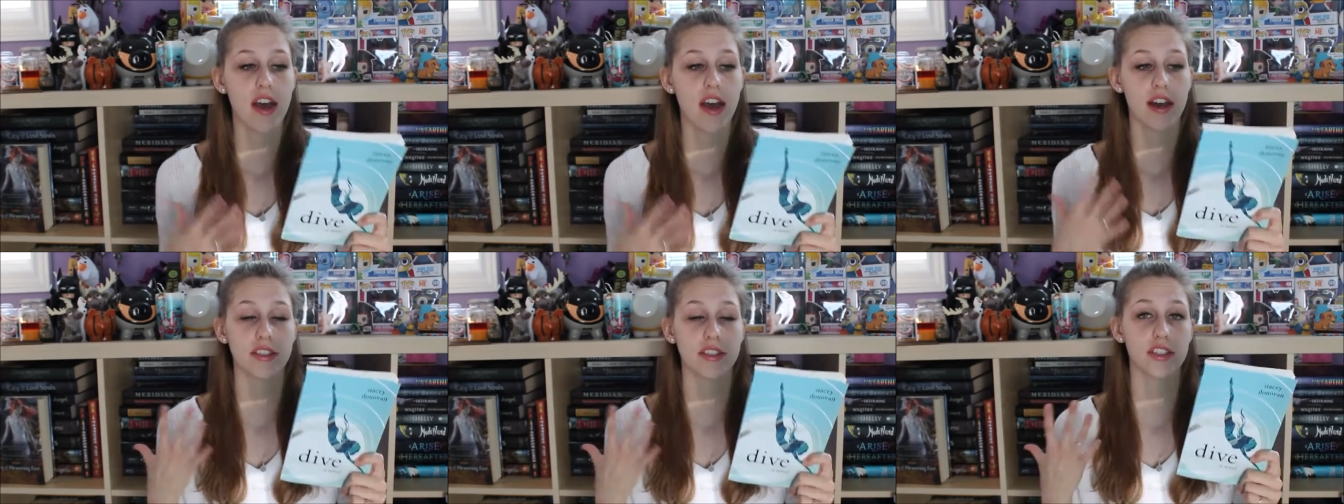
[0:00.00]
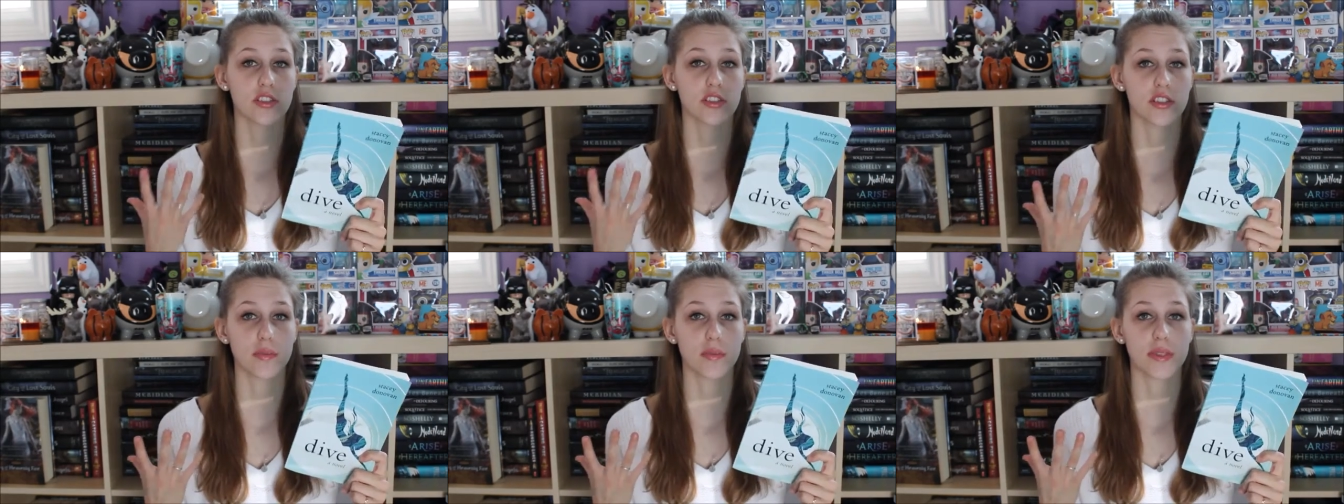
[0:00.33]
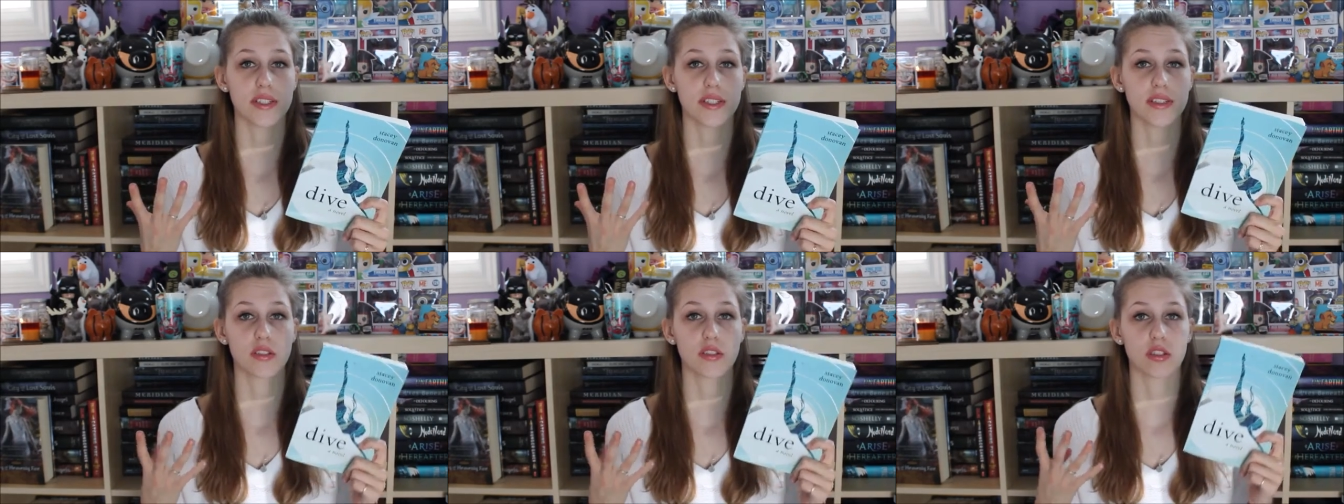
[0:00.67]
until she
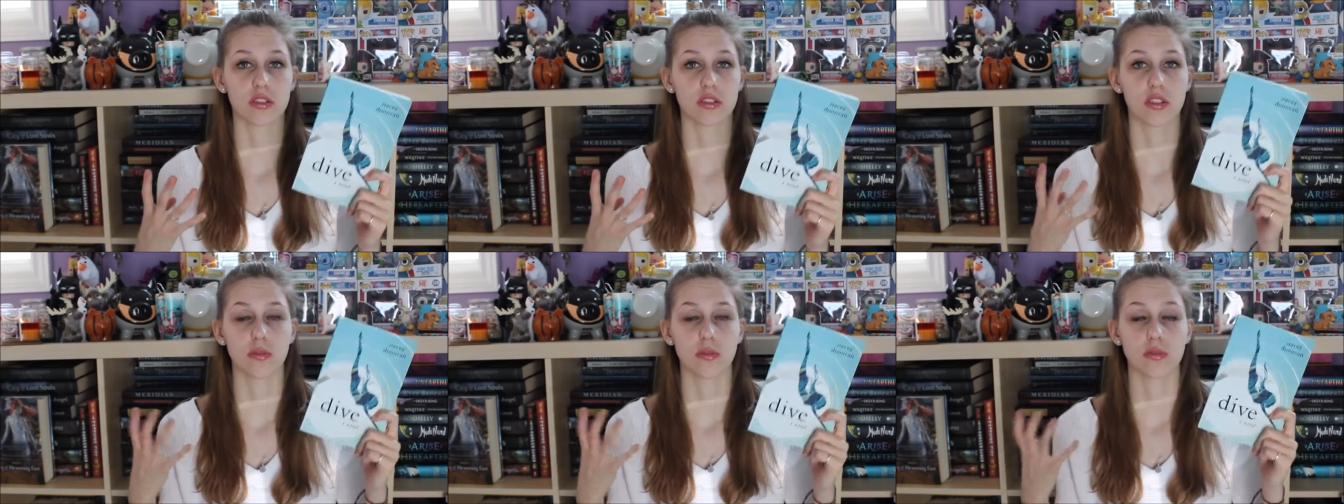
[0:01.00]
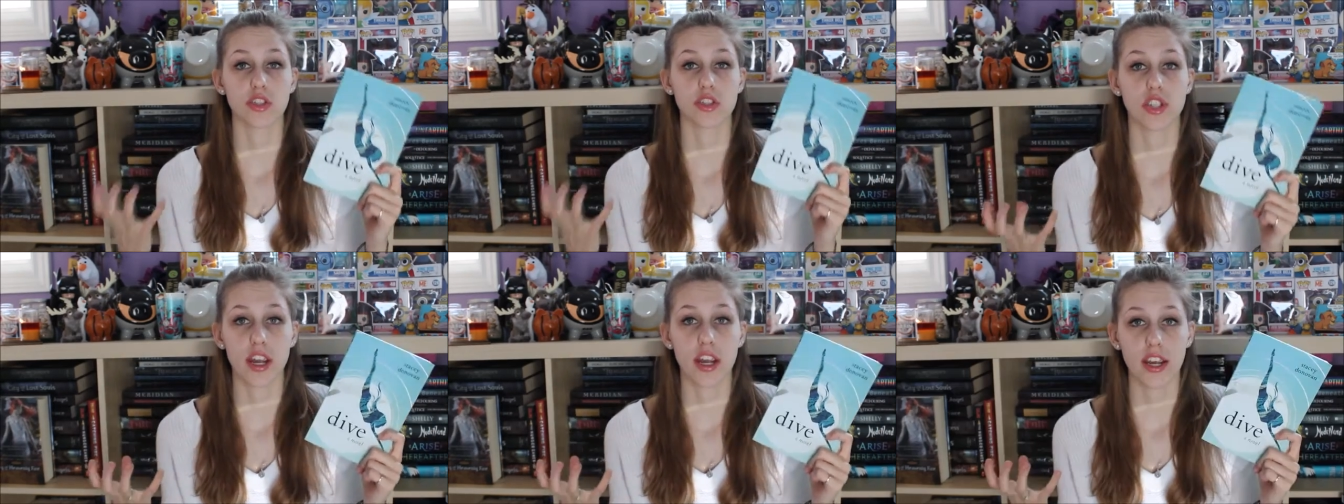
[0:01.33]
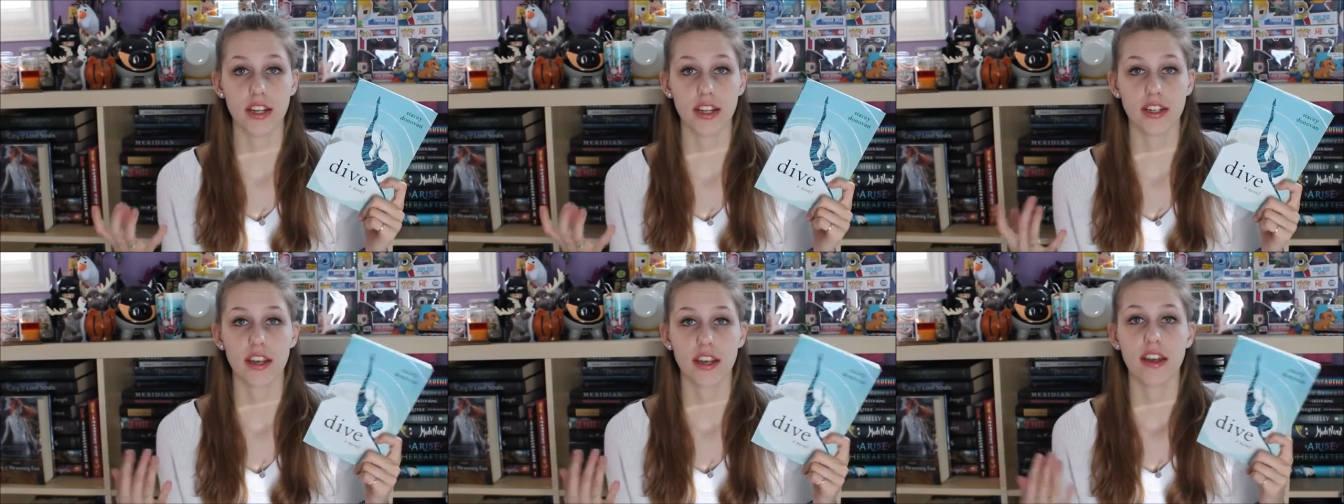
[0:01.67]
meets this girl named
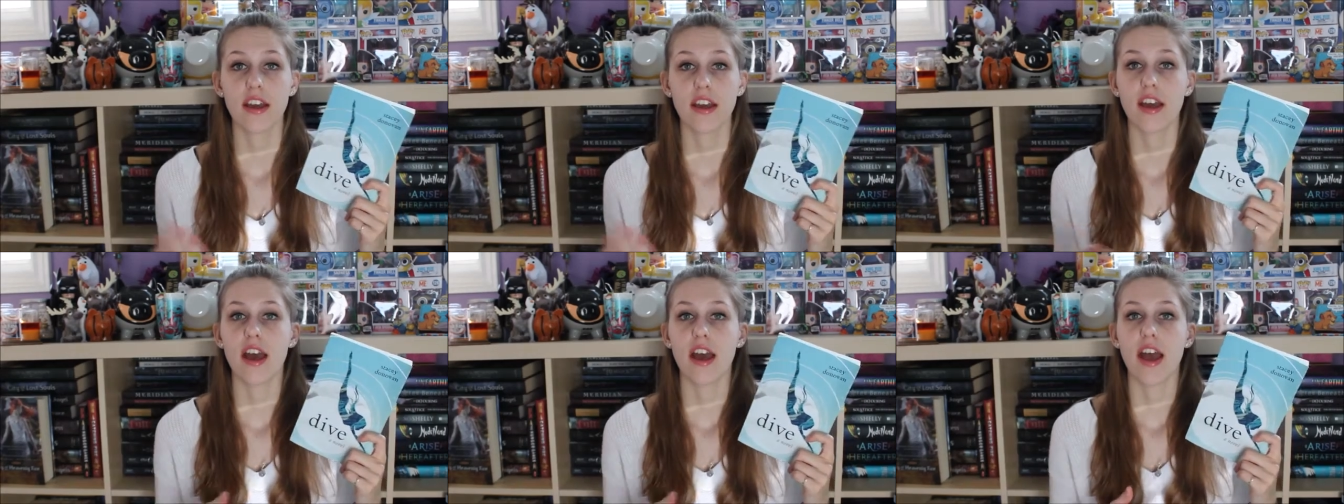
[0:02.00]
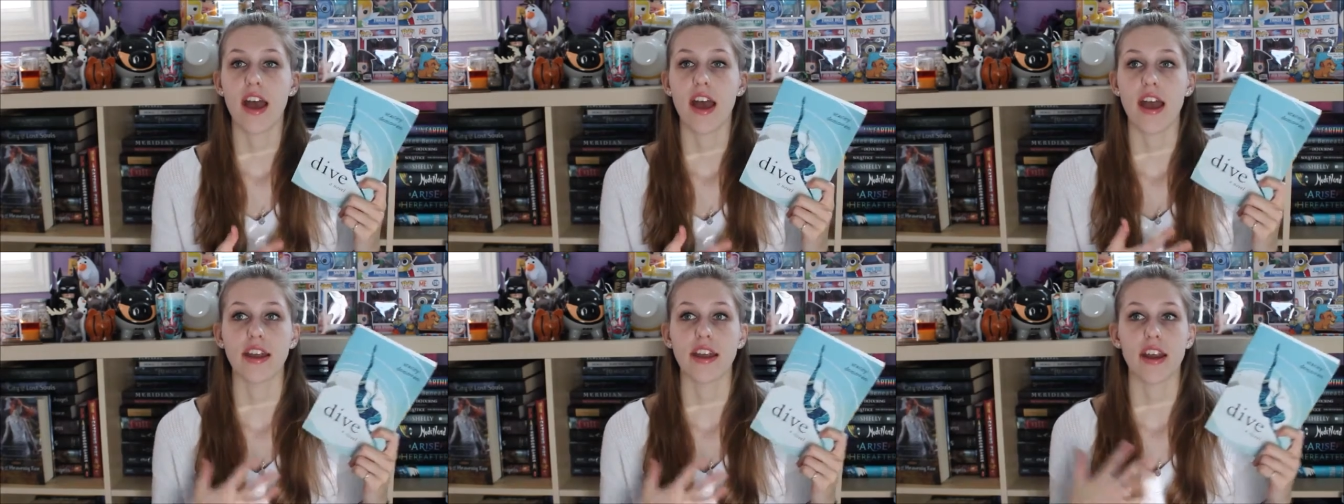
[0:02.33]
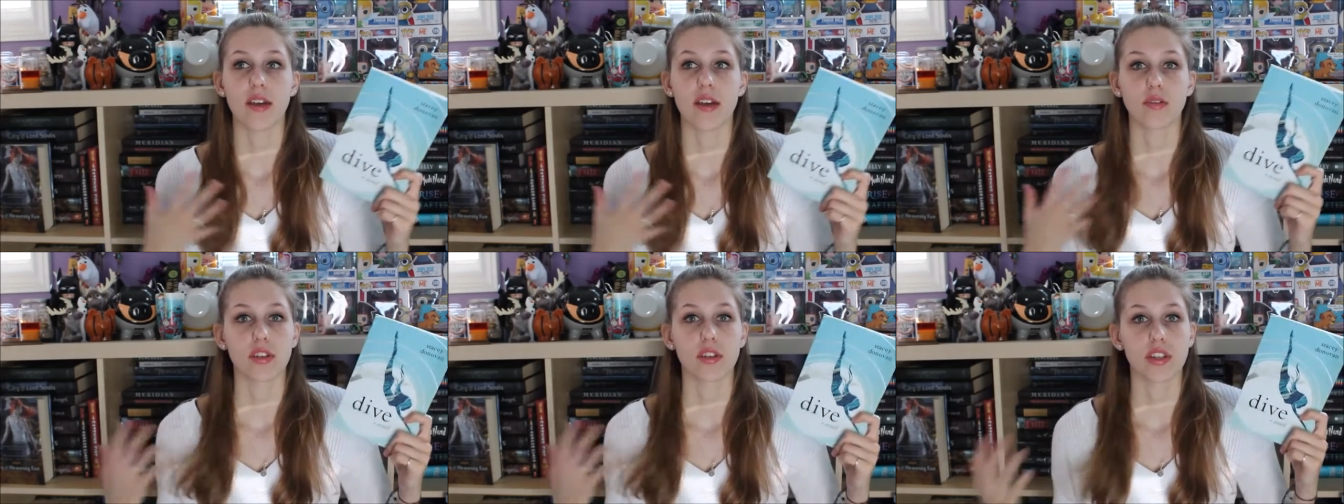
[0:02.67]
Jane, and
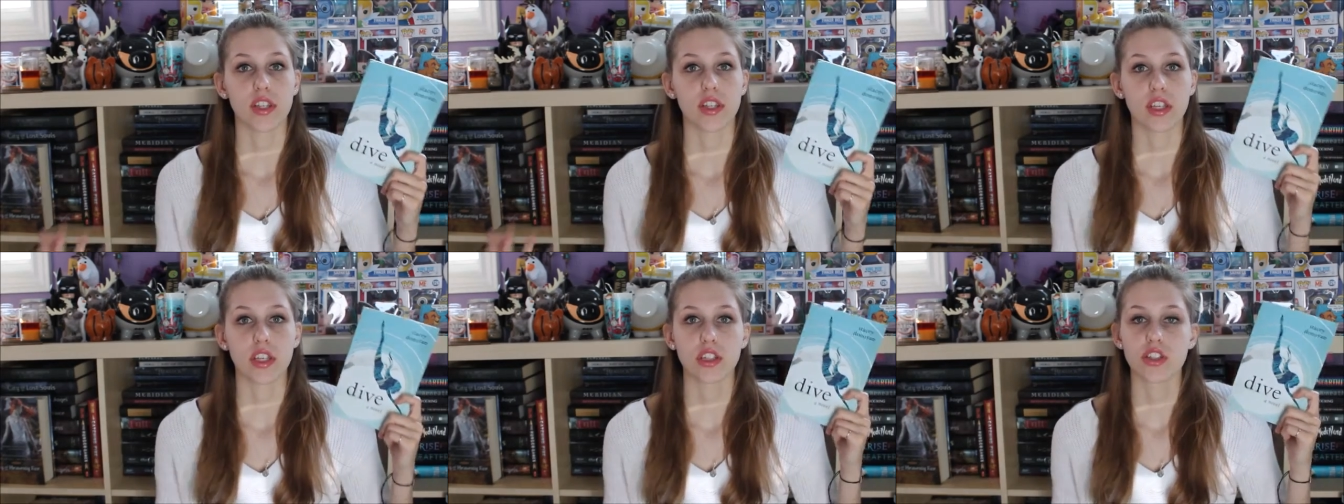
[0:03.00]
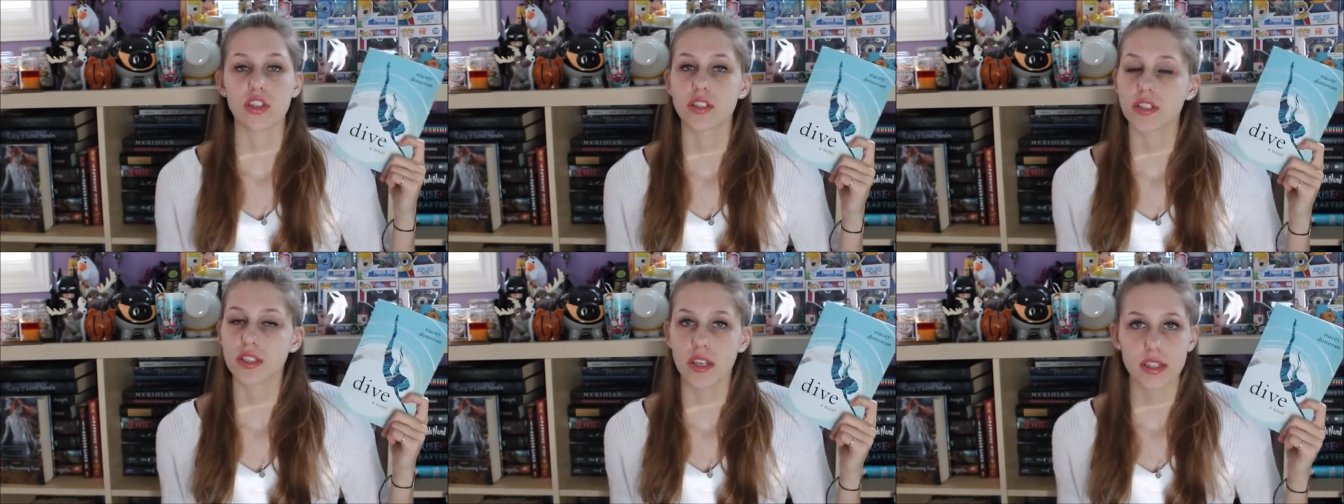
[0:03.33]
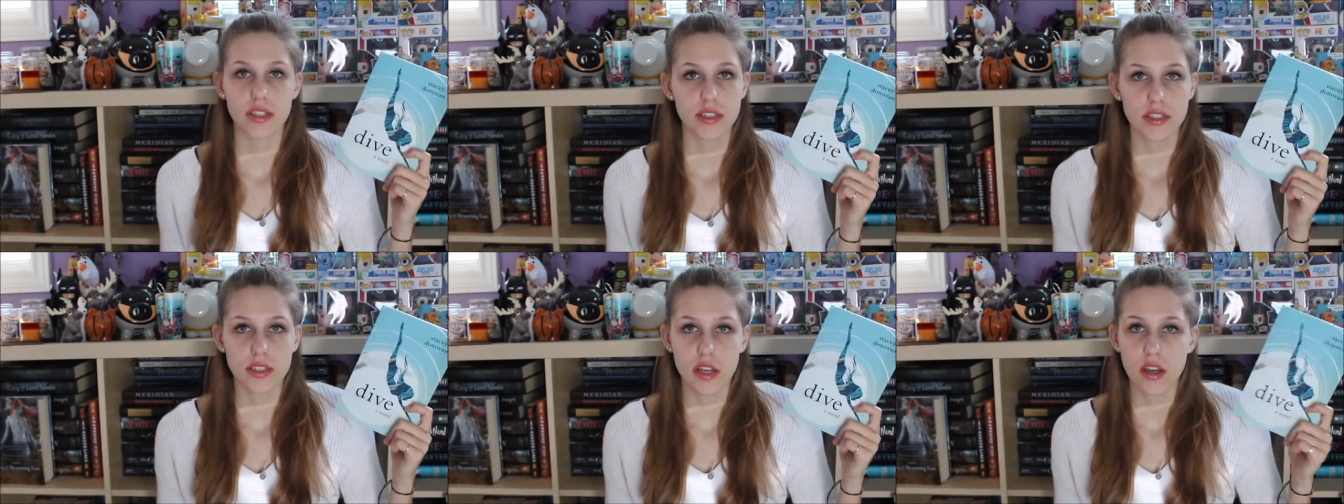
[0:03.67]
everything just
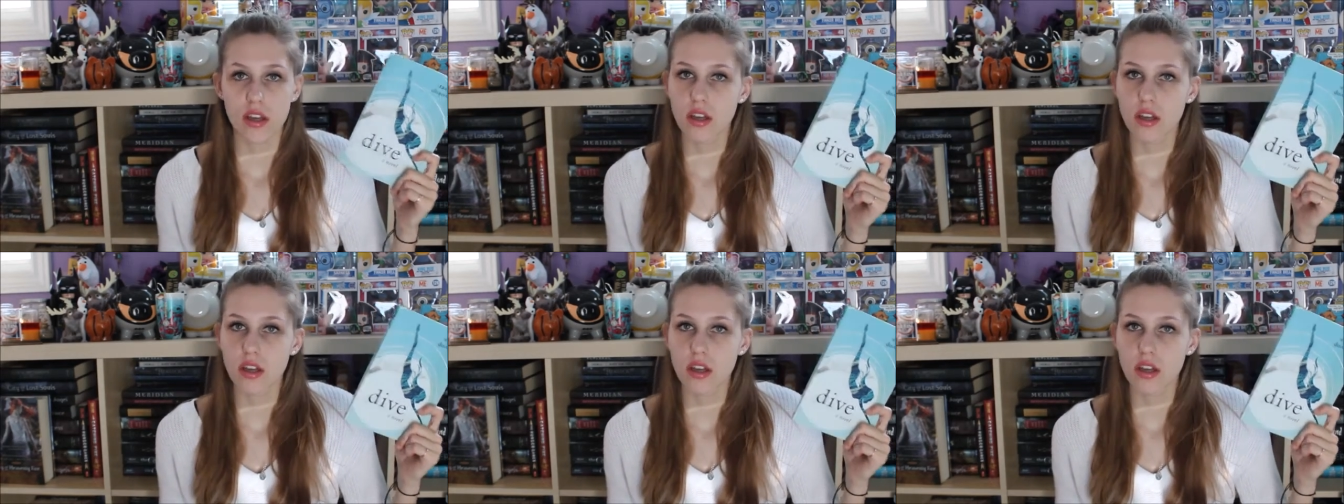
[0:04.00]
gets